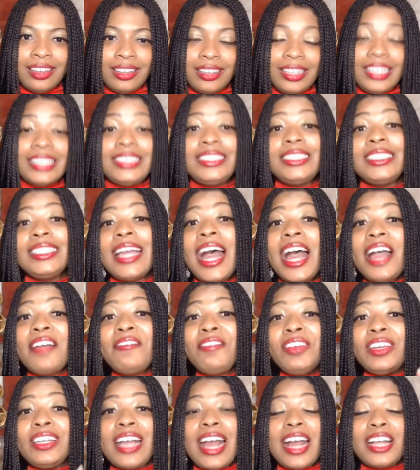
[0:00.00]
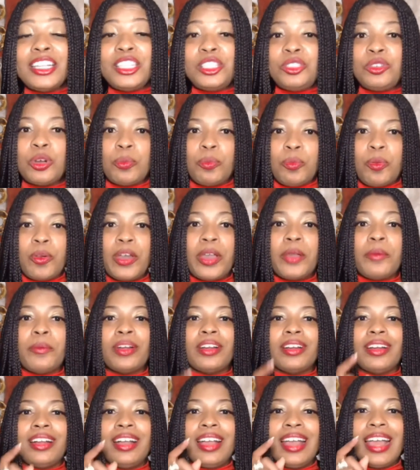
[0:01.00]
You see, I even got to a point
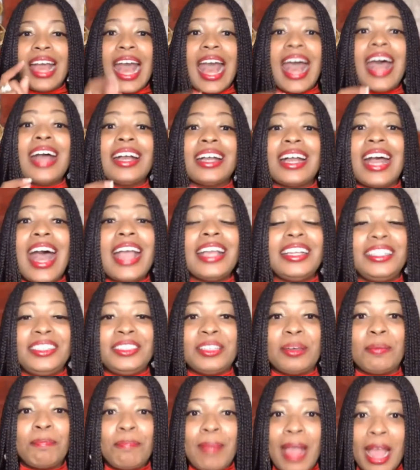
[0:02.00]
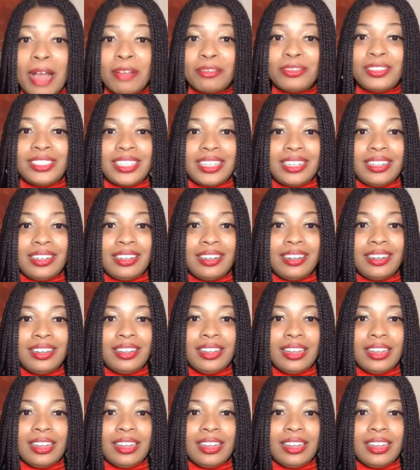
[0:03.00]
where I hiked a mountain,